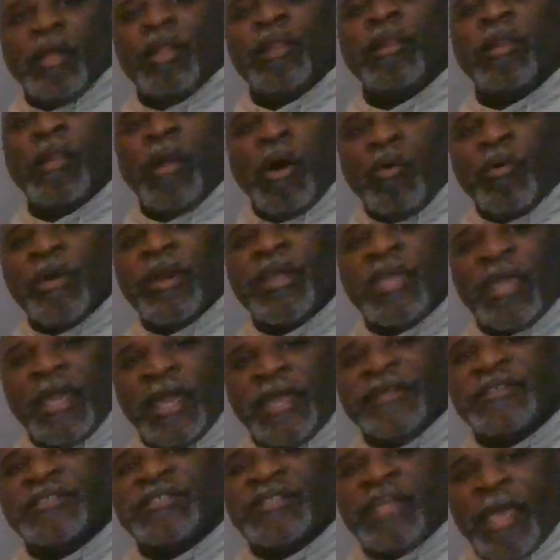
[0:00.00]

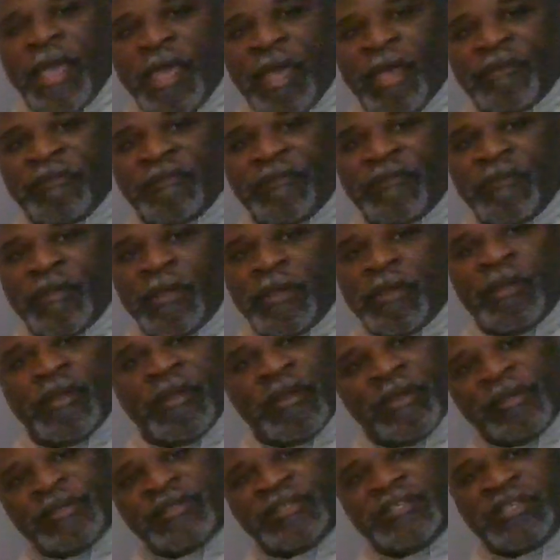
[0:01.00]
lowercase
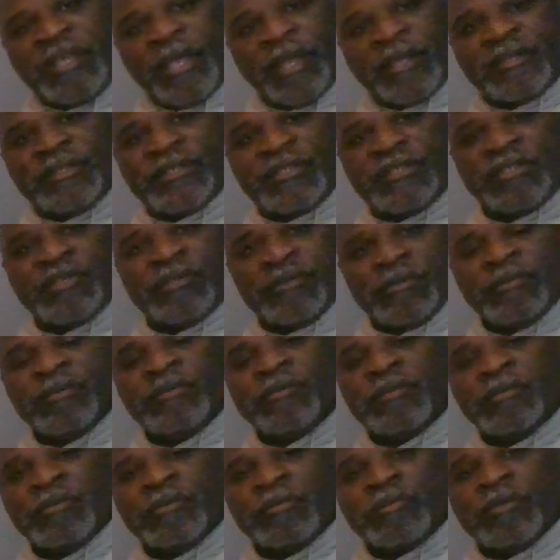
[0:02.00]
f6.
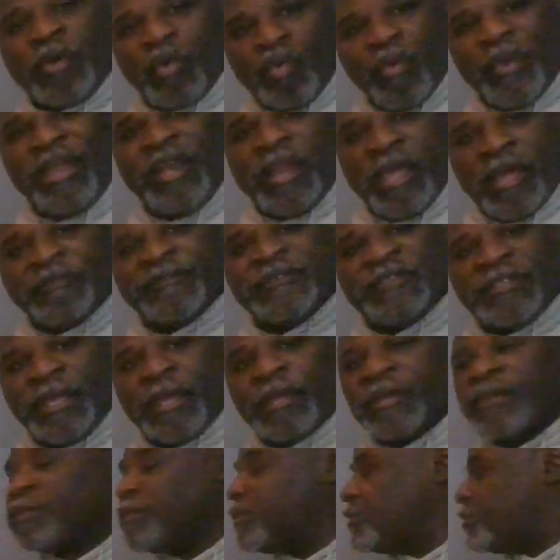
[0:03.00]
Queen
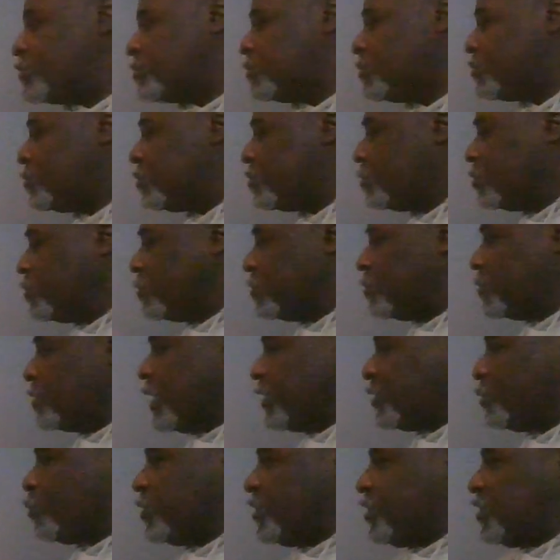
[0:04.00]
f6.
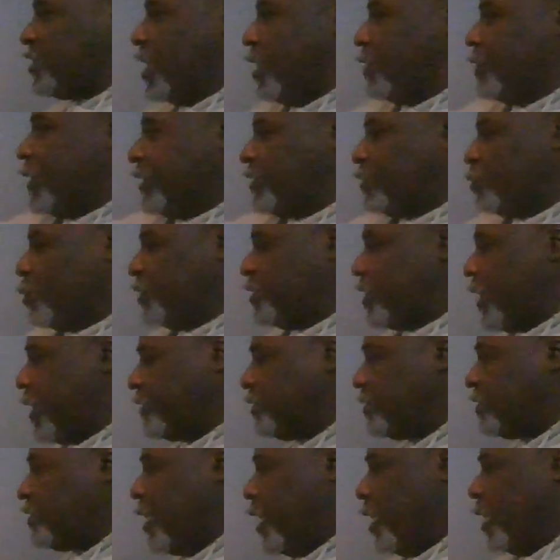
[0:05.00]
That's what
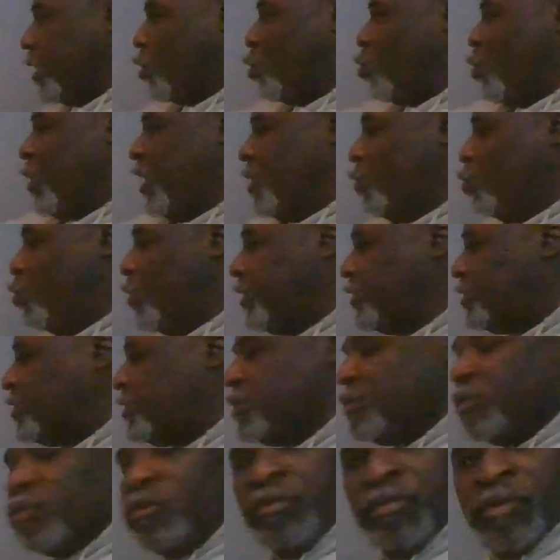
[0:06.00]
that's saying. Queen went
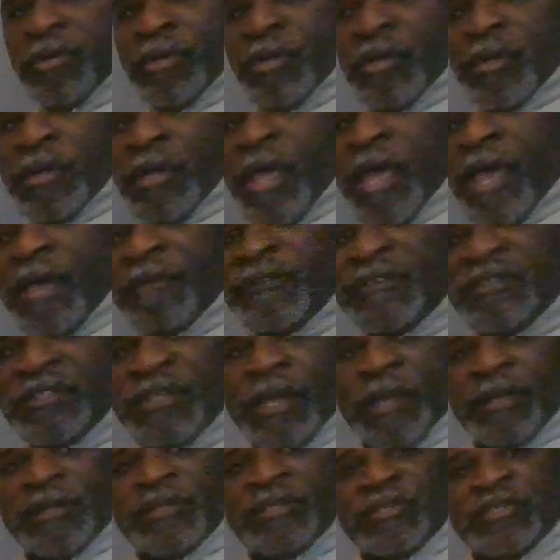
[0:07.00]
to
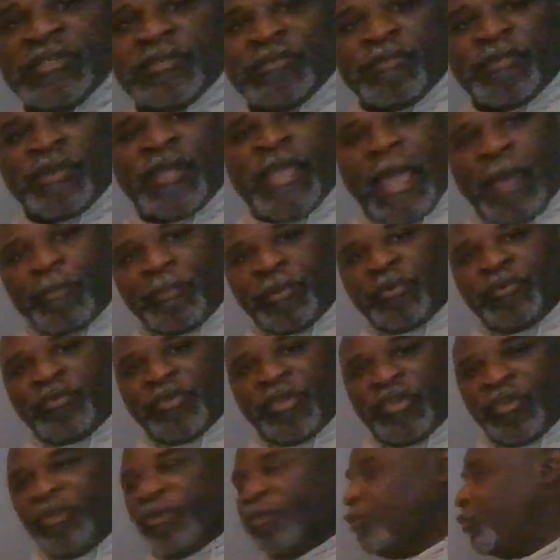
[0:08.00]
f6. Capital
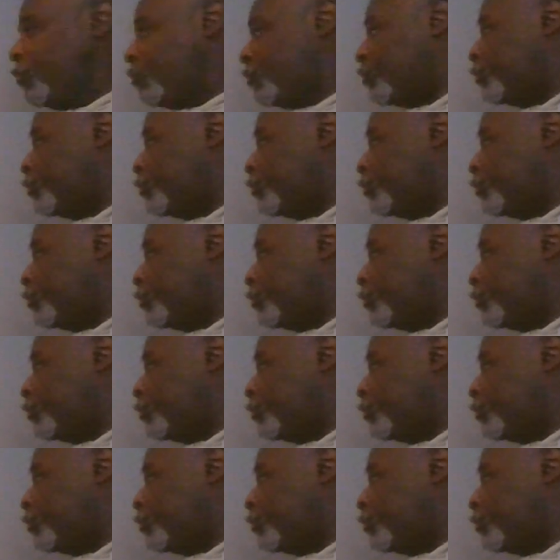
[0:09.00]
Q,